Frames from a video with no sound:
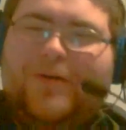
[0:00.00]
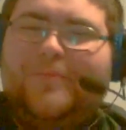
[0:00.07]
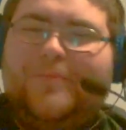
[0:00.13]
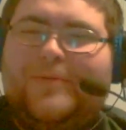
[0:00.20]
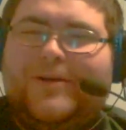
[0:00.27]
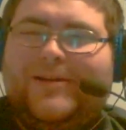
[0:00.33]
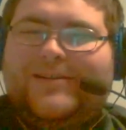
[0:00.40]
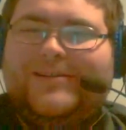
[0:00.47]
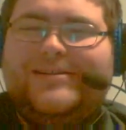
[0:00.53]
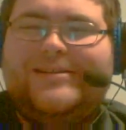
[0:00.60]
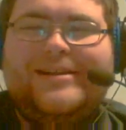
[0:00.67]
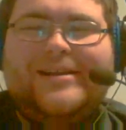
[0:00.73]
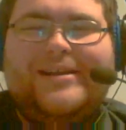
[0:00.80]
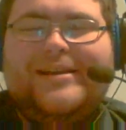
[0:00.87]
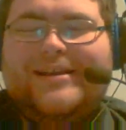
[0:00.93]
but
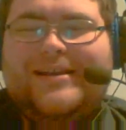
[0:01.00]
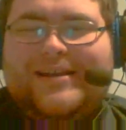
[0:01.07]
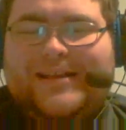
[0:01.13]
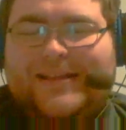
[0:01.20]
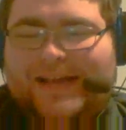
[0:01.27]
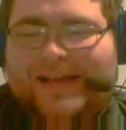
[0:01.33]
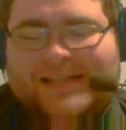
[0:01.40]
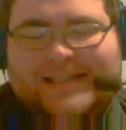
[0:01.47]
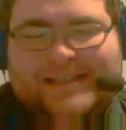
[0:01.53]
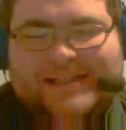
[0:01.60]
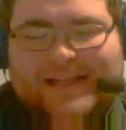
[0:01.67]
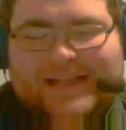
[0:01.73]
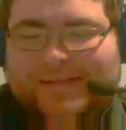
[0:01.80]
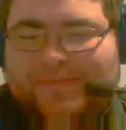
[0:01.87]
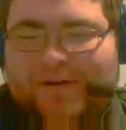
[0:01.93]
that's
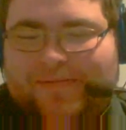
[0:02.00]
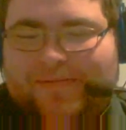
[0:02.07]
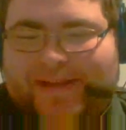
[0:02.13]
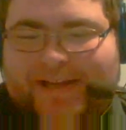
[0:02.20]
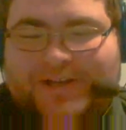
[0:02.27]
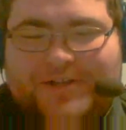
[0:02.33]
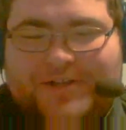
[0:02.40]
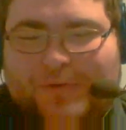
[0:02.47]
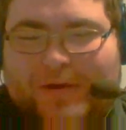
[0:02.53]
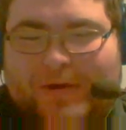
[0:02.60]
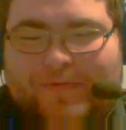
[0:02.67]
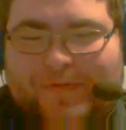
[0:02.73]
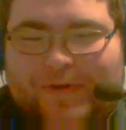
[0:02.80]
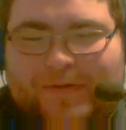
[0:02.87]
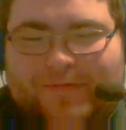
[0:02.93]
probably it. Just
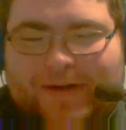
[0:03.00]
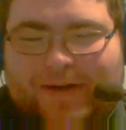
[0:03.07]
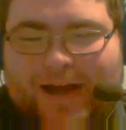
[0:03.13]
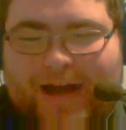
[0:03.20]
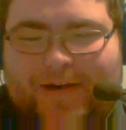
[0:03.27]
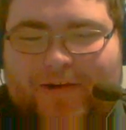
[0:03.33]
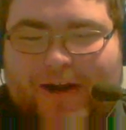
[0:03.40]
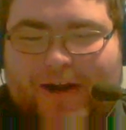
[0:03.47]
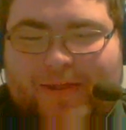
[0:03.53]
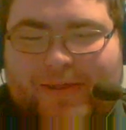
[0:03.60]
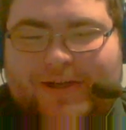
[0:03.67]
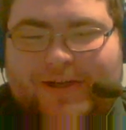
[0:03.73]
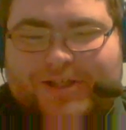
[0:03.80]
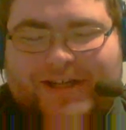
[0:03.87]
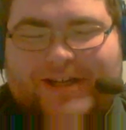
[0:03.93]
one fall for Kyrie. I
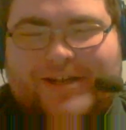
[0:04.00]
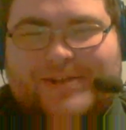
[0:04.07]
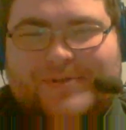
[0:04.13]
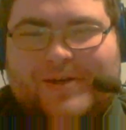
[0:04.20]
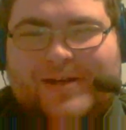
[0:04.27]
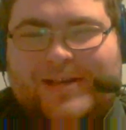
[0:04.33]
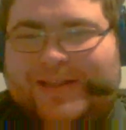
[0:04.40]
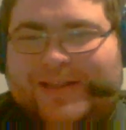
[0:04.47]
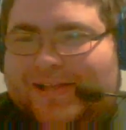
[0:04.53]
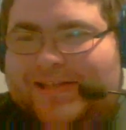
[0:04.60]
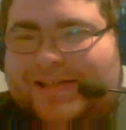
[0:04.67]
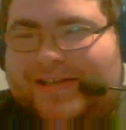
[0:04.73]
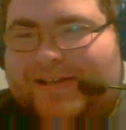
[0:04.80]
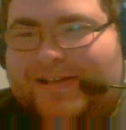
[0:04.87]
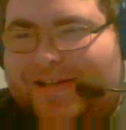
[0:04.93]
think Shayna's winning
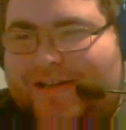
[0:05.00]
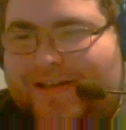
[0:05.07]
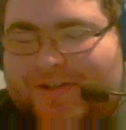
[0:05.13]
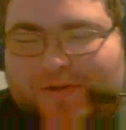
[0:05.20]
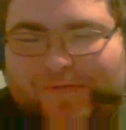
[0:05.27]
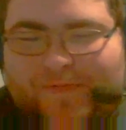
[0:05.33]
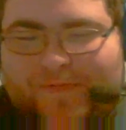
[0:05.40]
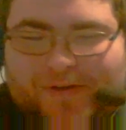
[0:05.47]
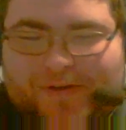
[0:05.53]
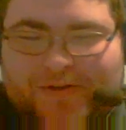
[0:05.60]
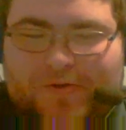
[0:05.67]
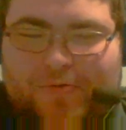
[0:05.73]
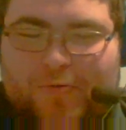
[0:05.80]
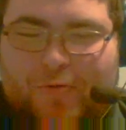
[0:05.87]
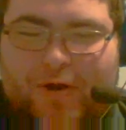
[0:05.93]
this 2 falls
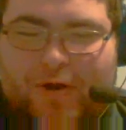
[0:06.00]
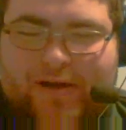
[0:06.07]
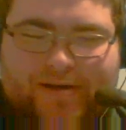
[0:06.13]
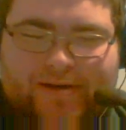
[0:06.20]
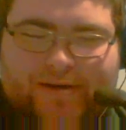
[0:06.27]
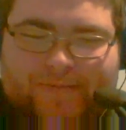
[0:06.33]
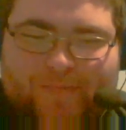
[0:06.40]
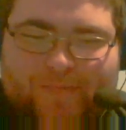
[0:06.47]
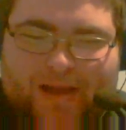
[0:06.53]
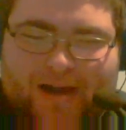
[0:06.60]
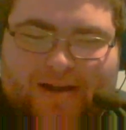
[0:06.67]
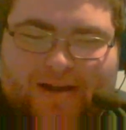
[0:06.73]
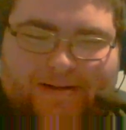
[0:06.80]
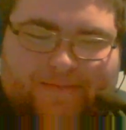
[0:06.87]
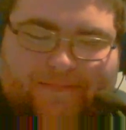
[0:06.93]
to 1.
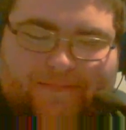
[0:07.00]
I